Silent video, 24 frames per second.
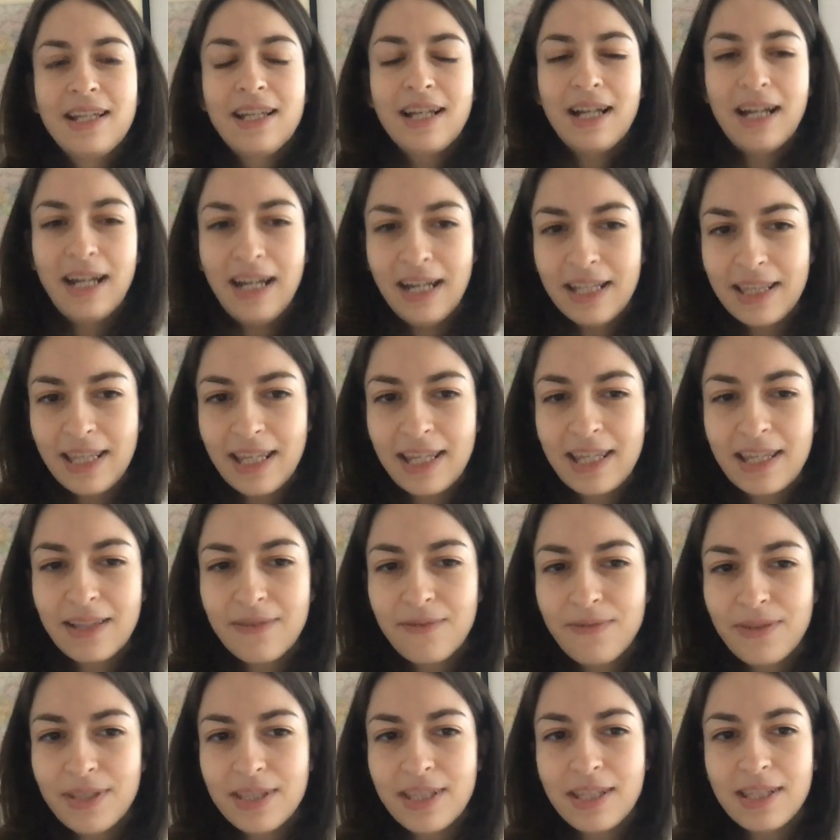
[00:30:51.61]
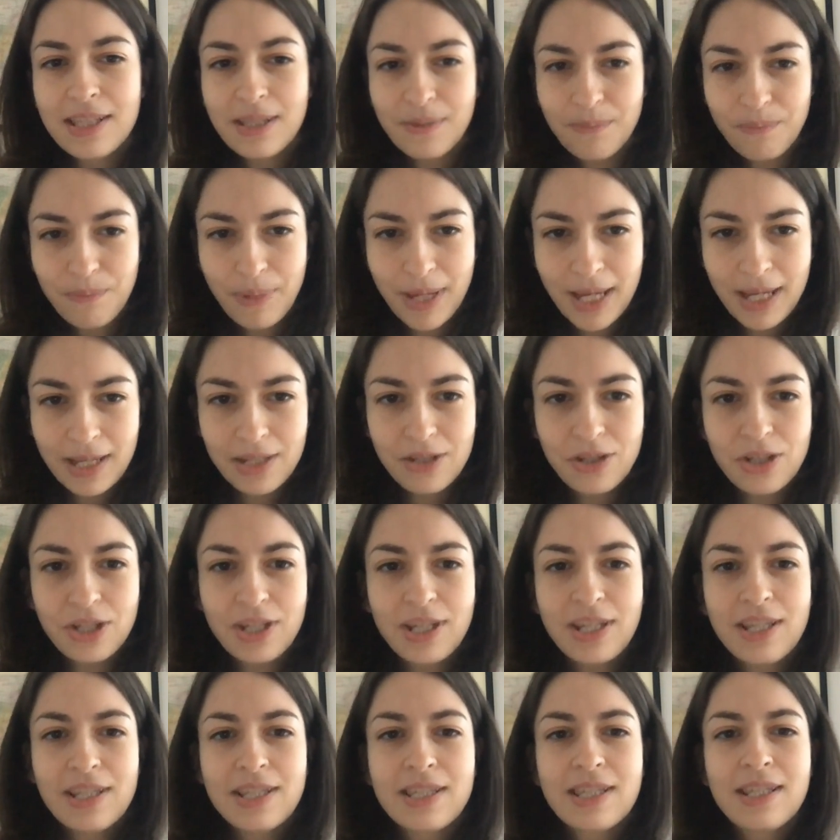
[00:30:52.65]
Uh, they can visit some
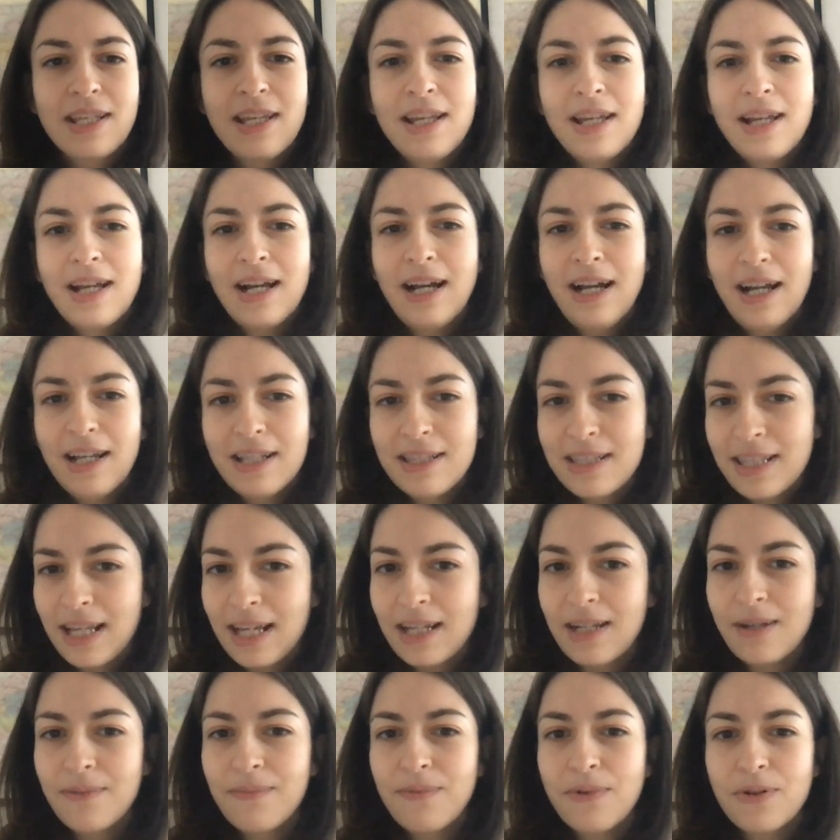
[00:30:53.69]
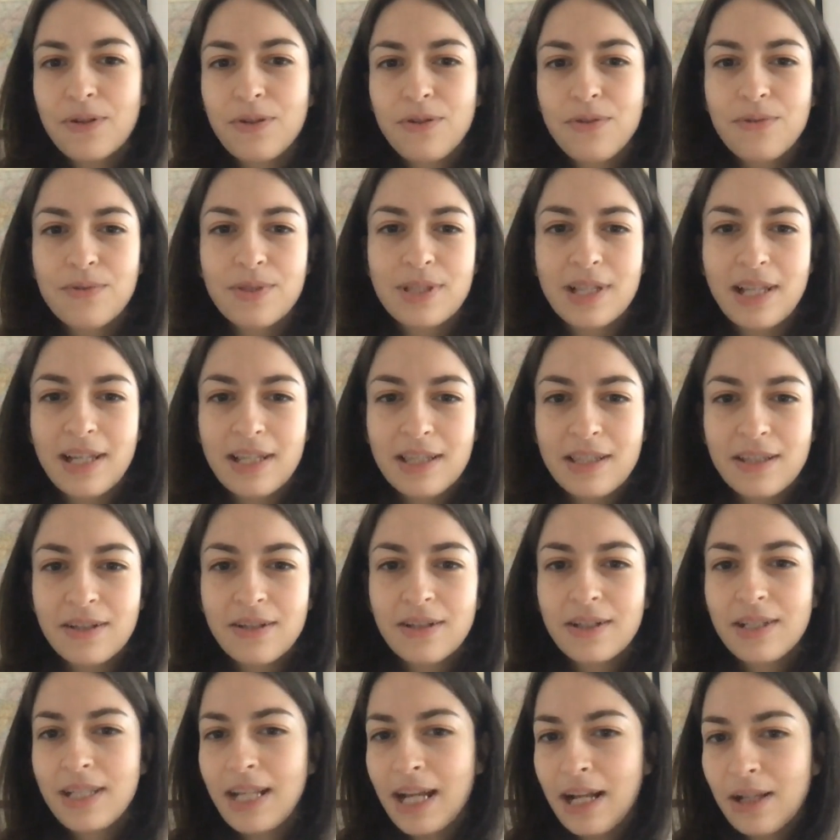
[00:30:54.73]
pages, uh, sign up for
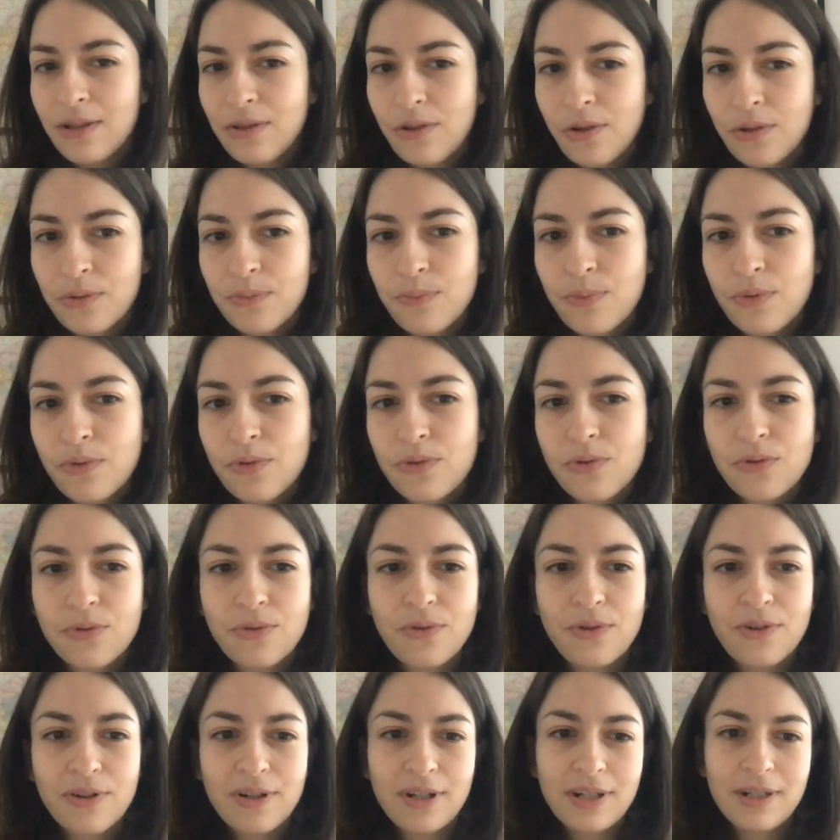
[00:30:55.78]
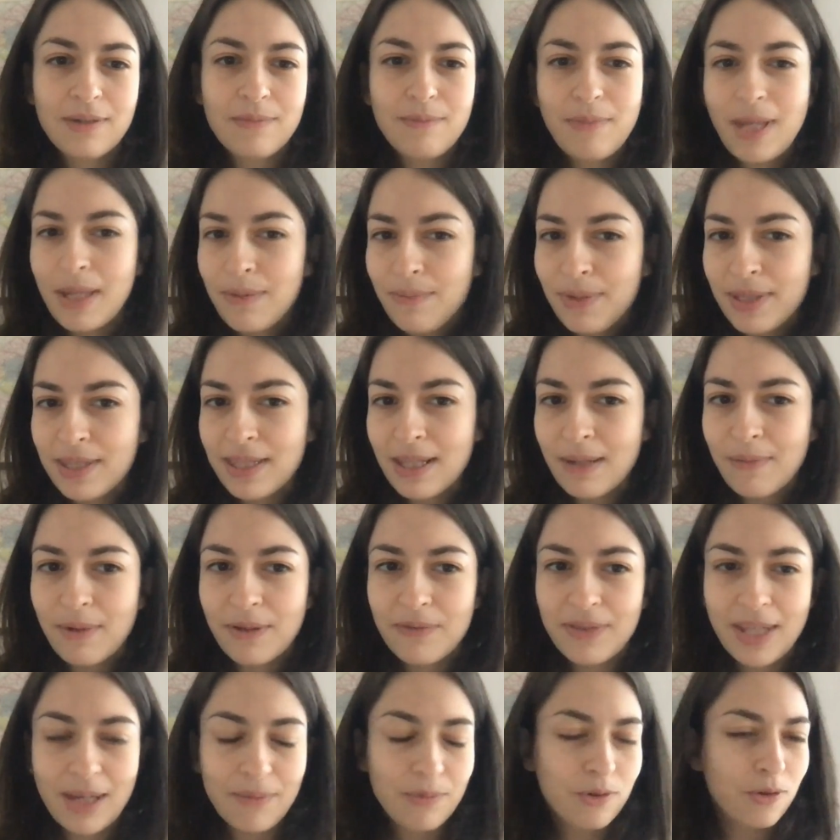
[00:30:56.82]
newsletter, download brochure. Maybe some of
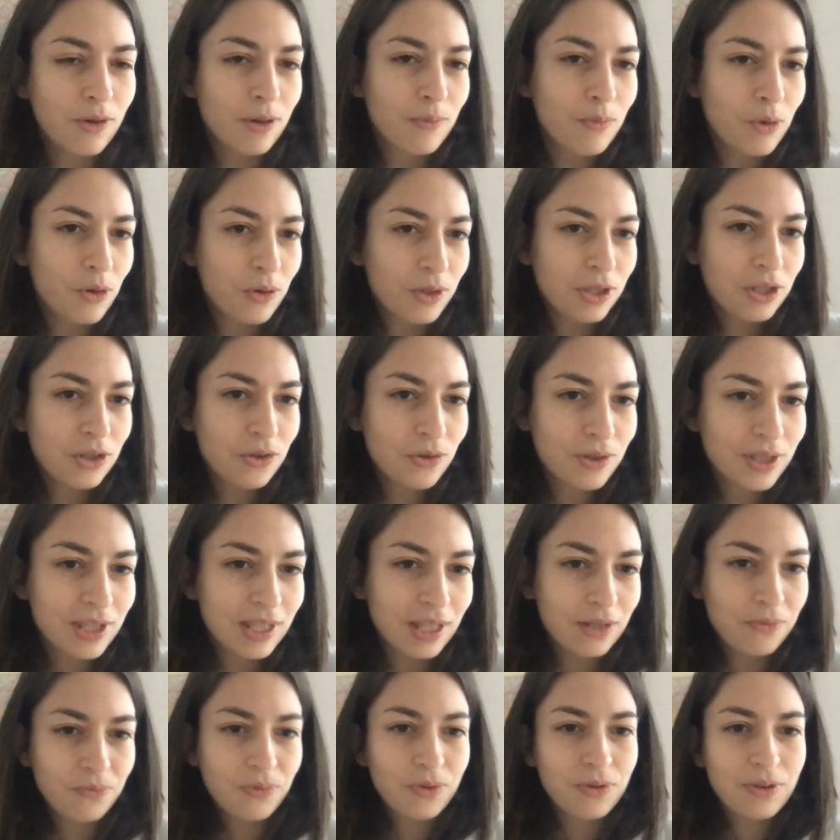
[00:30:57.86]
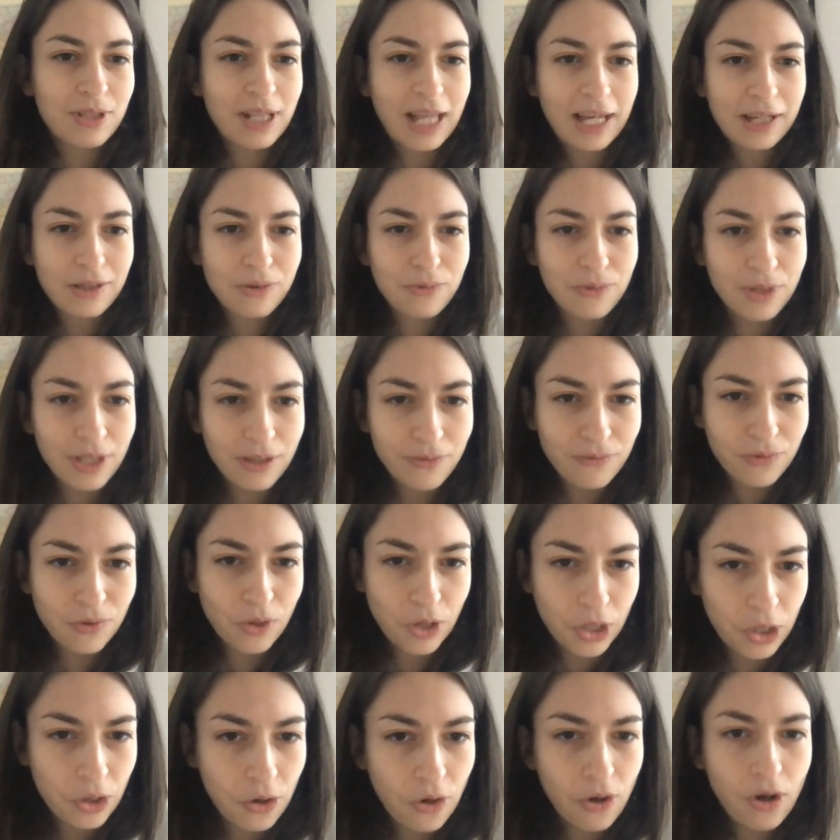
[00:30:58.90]
them who are more interested would like to give you
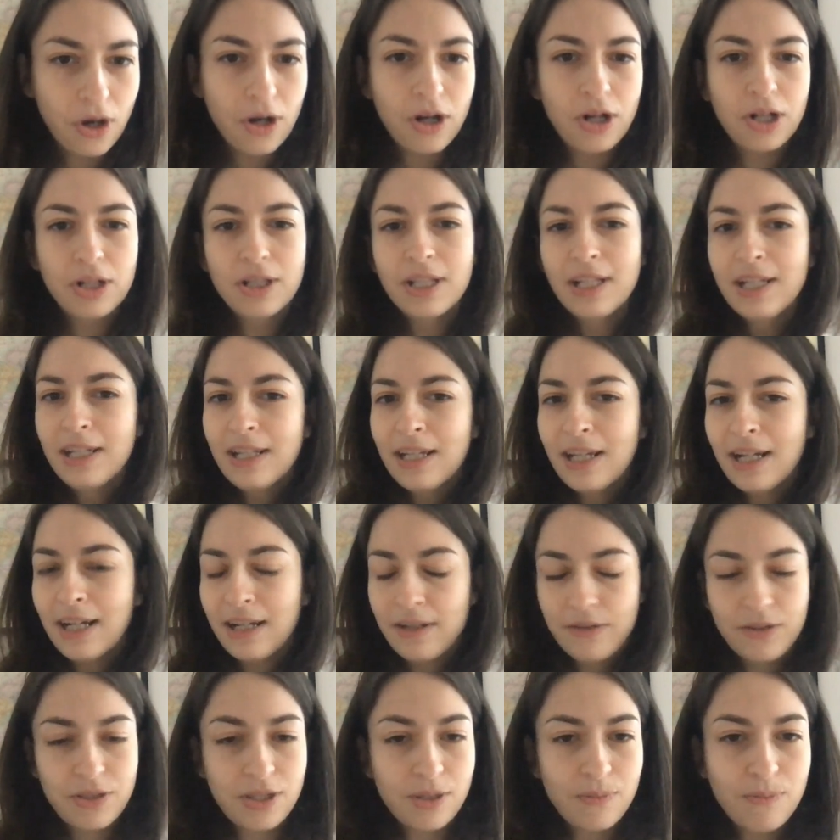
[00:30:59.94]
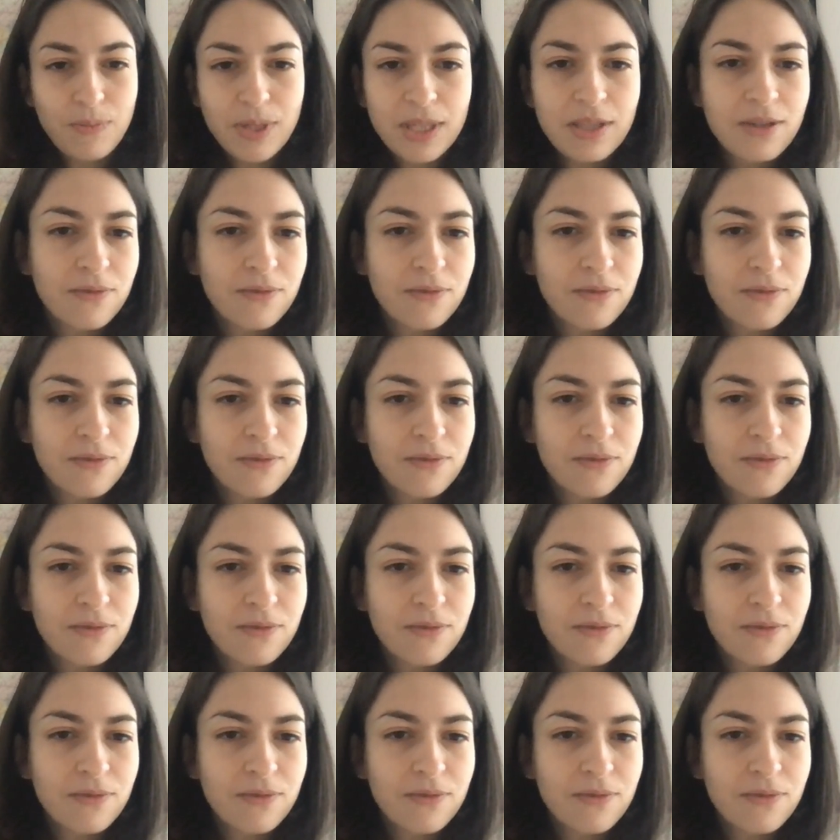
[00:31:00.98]
a call, uh, submit a